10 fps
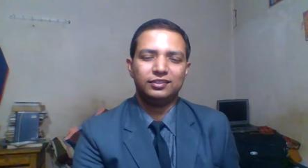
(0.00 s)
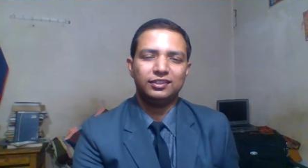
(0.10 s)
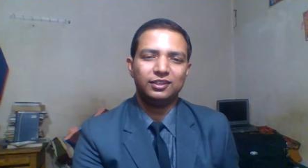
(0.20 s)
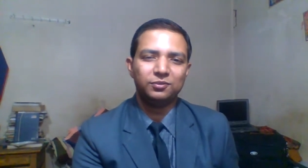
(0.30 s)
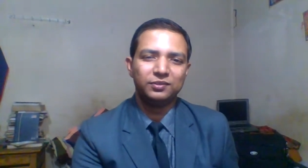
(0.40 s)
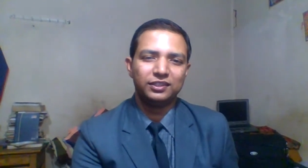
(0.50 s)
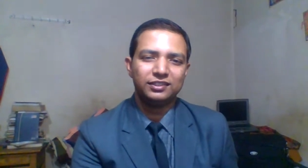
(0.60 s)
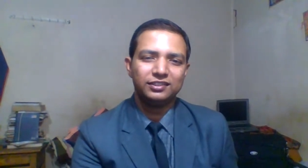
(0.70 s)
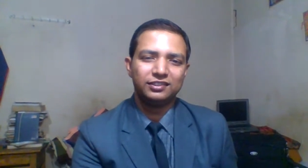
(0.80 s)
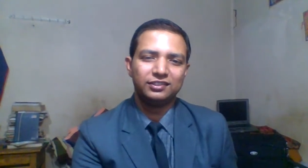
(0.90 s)
Hello
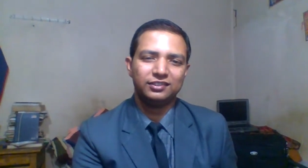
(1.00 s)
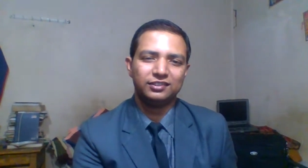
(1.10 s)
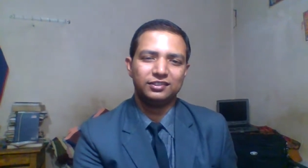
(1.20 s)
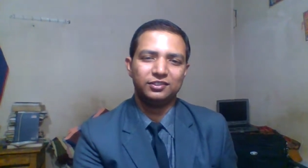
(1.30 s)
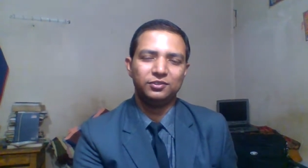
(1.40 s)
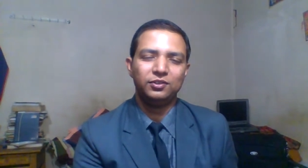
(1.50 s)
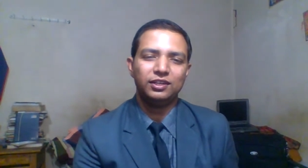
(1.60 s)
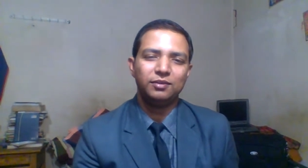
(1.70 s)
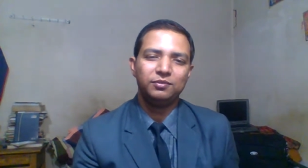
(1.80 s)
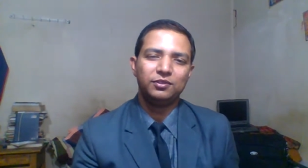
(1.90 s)
friends, do you
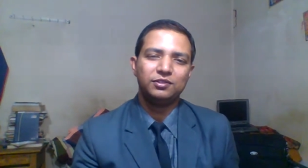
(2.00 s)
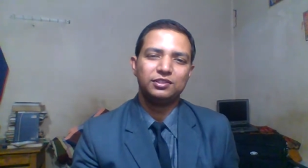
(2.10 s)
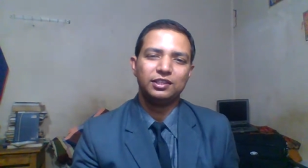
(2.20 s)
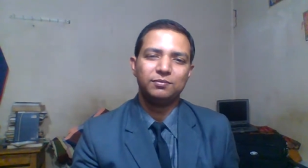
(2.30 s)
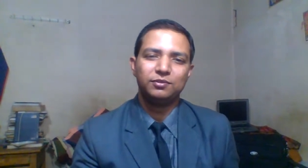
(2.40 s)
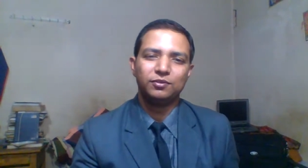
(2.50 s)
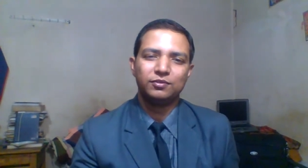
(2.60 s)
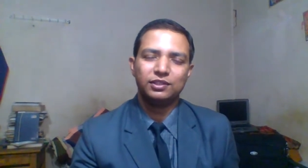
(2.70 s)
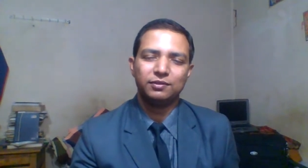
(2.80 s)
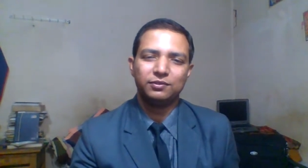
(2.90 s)
love yourself to
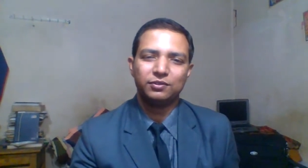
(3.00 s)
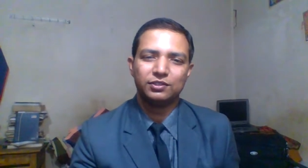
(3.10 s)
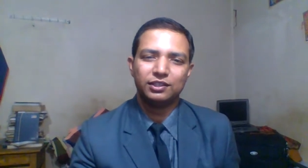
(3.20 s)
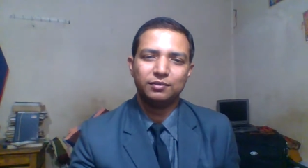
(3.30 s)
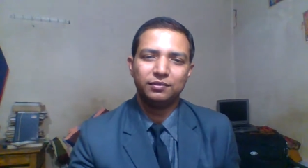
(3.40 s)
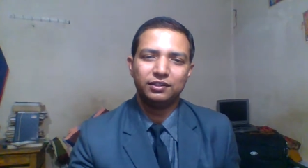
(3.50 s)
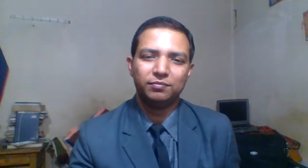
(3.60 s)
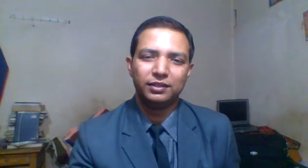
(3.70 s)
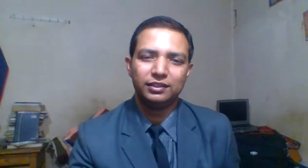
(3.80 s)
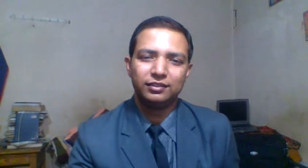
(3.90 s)
observe yourself in
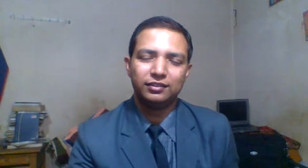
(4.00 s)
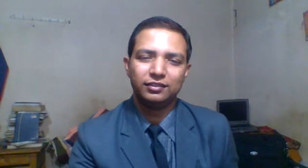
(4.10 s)
mirror?